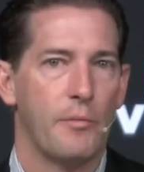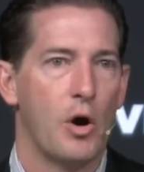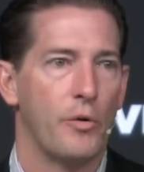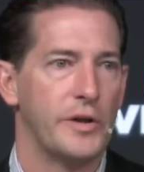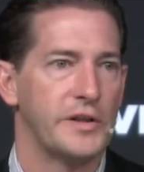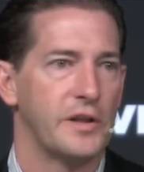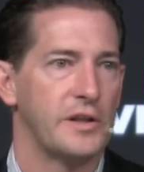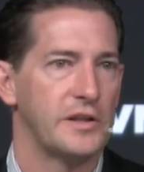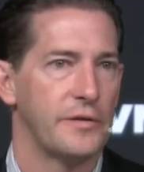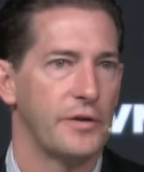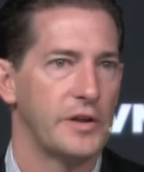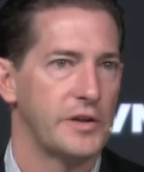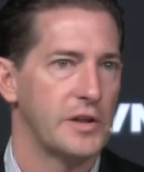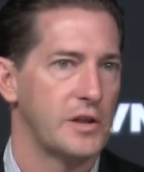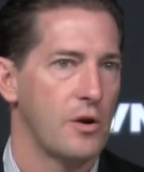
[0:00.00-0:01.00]
always at these
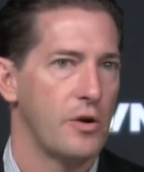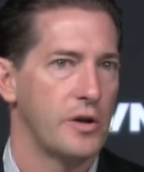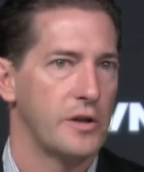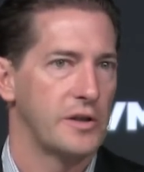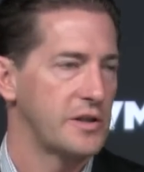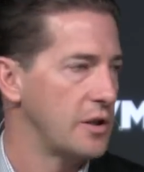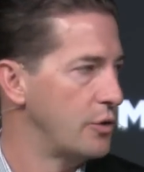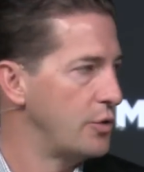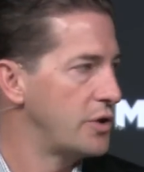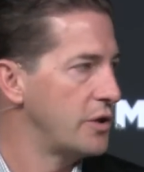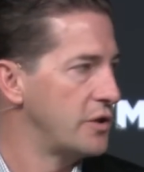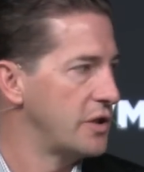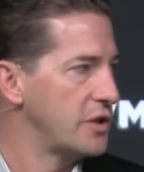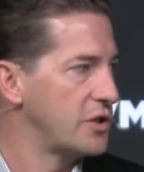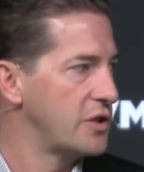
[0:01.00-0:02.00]
events is going to the
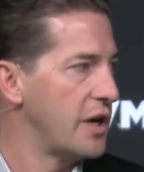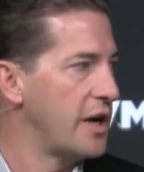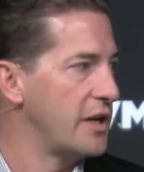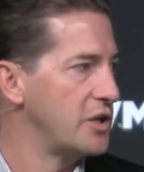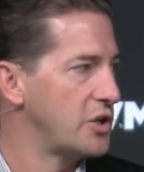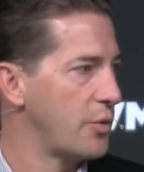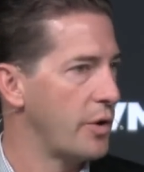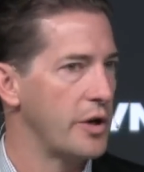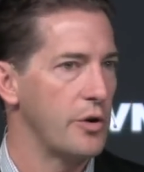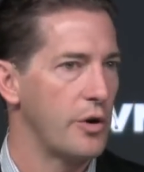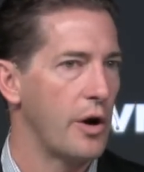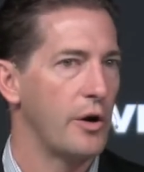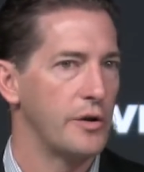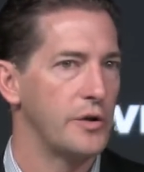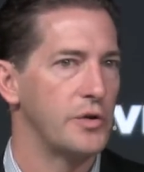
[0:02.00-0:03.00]
solutions exchange where you
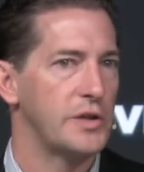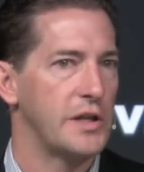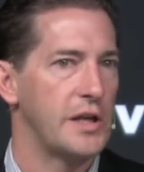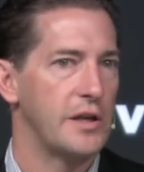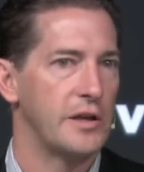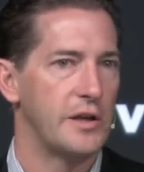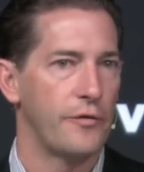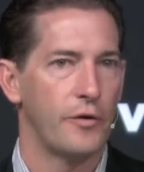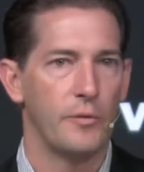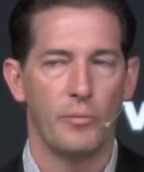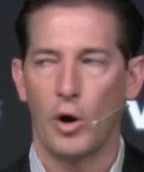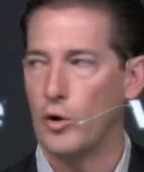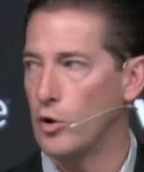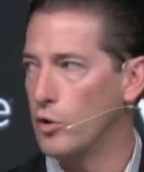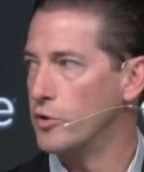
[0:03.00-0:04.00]
go out and you see the different
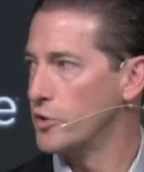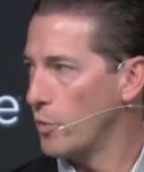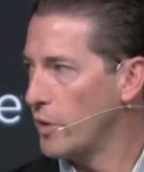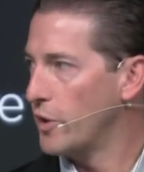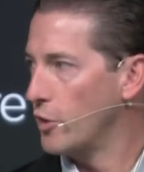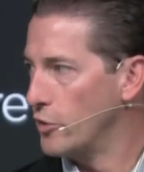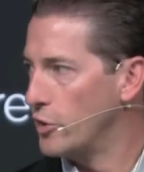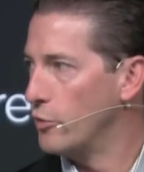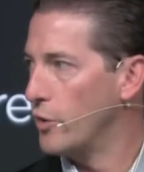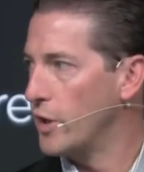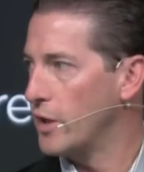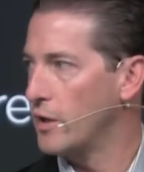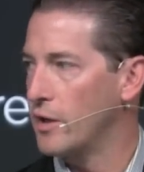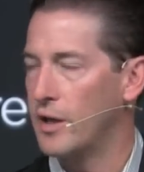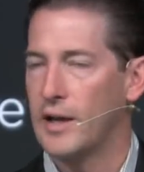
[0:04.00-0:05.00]
partners, what they're
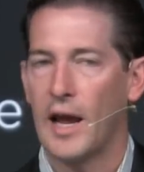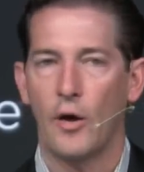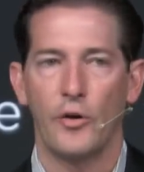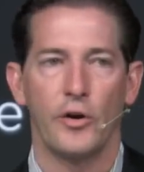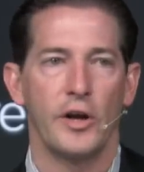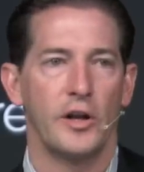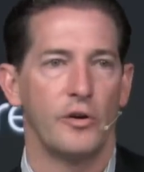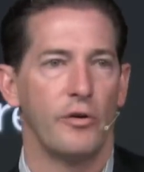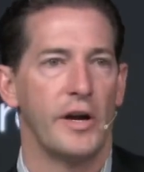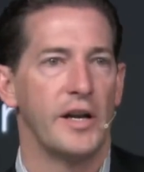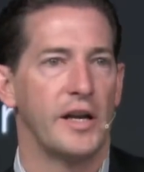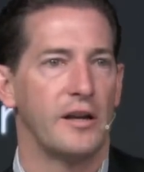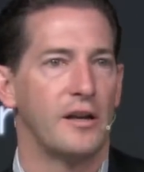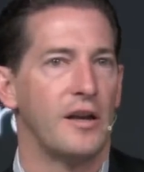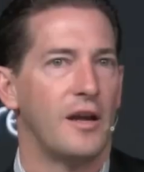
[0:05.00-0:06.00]
doing and how they're
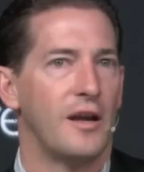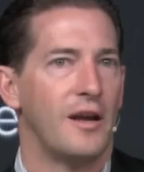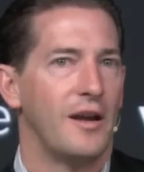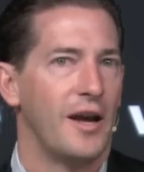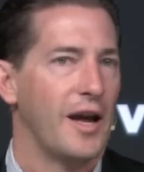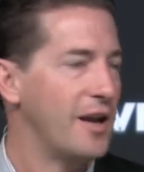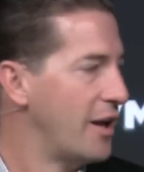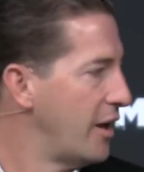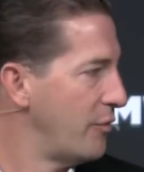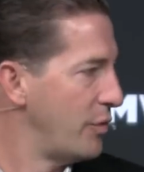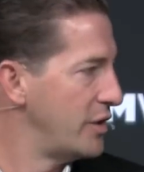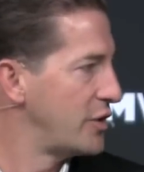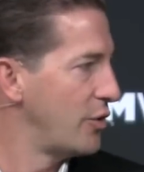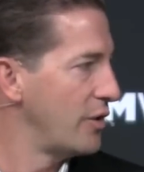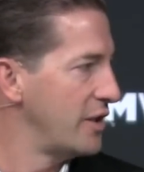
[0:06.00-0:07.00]
integrating. And uh, we
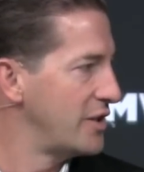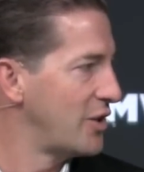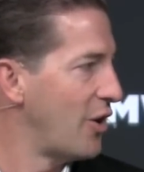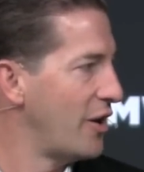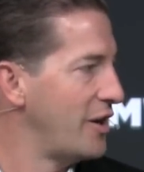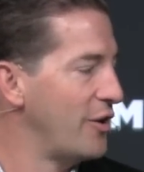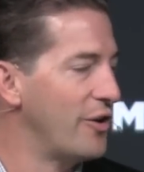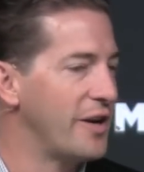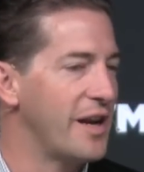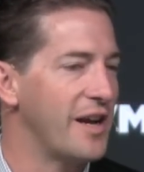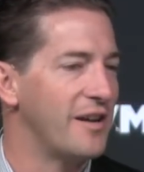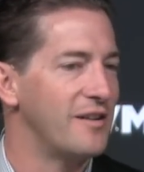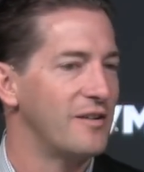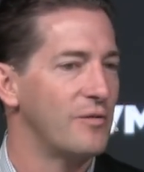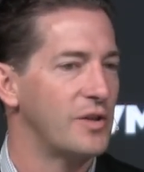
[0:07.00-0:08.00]
certainly saw it here
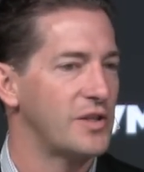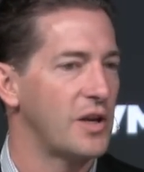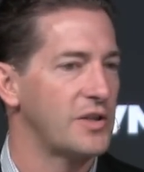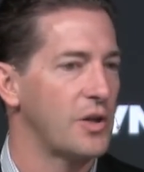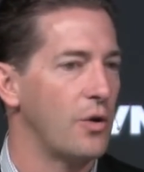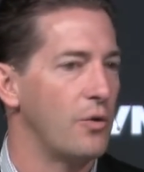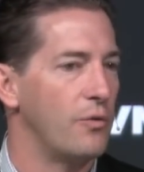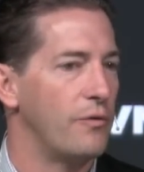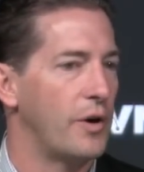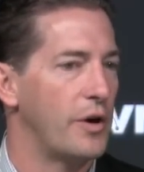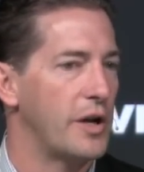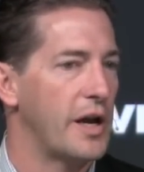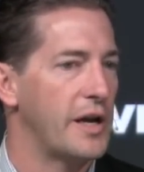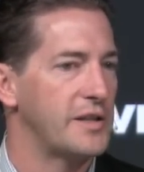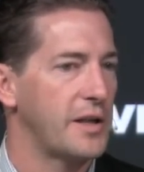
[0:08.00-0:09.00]
again. What's also very
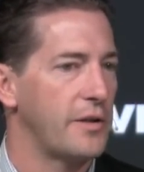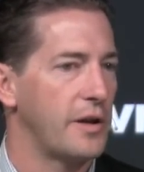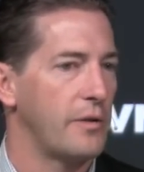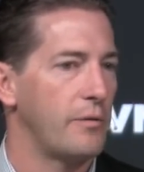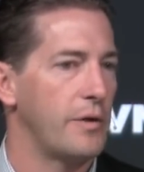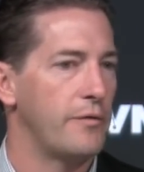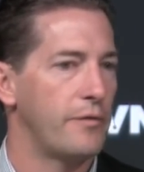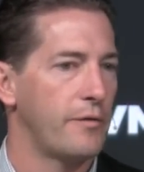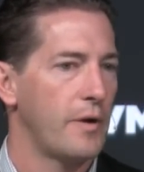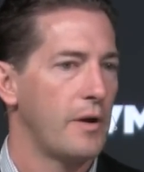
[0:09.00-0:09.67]
nice, I think we've